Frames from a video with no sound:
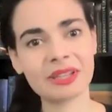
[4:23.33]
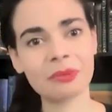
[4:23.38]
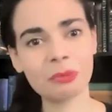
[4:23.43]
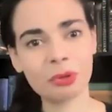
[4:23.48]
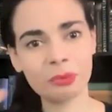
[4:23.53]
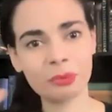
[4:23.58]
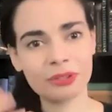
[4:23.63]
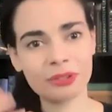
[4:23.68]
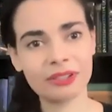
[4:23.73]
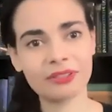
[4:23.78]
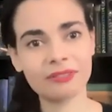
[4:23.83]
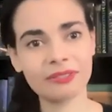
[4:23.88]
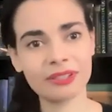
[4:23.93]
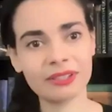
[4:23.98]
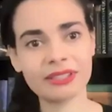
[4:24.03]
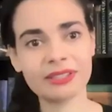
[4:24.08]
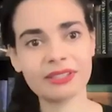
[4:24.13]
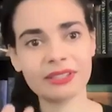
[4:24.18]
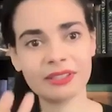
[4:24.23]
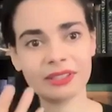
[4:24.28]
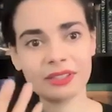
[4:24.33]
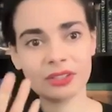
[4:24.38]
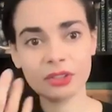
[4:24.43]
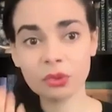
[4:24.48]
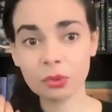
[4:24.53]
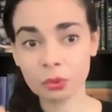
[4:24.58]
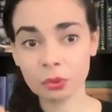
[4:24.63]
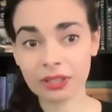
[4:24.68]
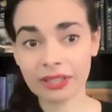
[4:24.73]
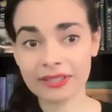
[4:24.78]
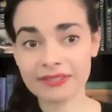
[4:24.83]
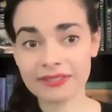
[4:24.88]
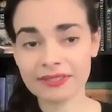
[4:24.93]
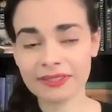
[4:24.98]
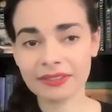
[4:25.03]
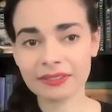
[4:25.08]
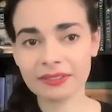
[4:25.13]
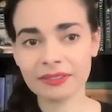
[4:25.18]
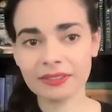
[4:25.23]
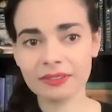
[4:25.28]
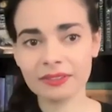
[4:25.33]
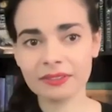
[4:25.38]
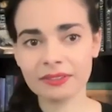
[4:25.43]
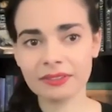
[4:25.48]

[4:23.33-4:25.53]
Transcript: That moment of like equalizing